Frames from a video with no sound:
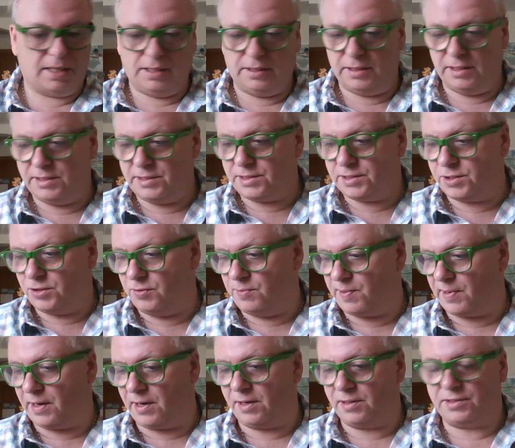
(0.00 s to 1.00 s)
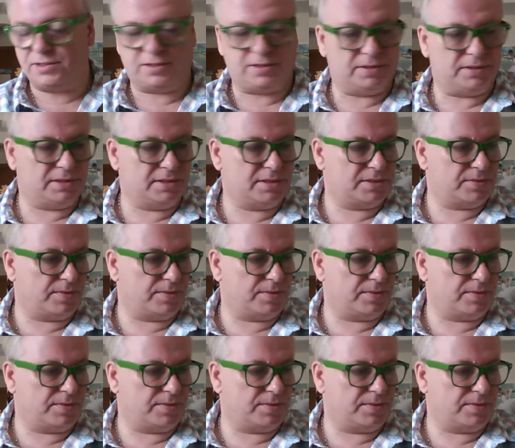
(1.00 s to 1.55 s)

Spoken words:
these two particles,